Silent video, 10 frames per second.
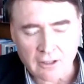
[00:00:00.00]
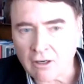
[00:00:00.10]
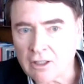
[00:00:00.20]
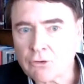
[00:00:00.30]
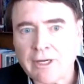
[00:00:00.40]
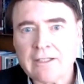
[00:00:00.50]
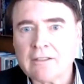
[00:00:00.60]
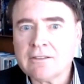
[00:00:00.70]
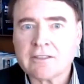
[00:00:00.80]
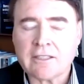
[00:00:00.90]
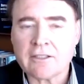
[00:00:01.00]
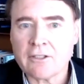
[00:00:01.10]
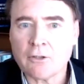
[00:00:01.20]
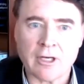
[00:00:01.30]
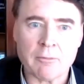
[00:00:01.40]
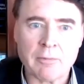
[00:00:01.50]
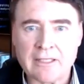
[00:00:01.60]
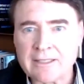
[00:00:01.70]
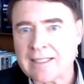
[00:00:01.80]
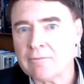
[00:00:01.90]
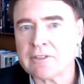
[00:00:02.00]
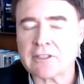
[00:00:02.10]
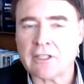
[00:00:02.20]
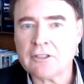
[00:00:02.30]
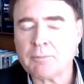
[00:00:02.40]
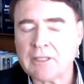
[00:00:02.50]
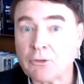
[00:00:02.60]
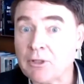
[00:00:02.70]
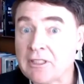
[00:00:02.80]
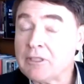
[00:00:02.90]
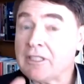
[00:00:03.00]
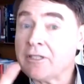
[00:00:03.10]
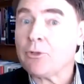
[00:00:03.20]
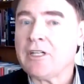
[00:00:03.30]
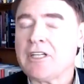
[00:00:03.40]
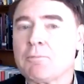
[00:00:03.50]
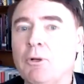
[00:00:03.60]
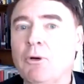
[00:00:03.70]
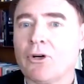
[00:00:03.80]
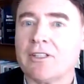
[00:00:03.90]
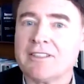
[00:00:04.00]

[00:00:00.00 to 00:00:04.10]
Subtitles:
guardrails and you want to be in comfort zones, but you want to explore.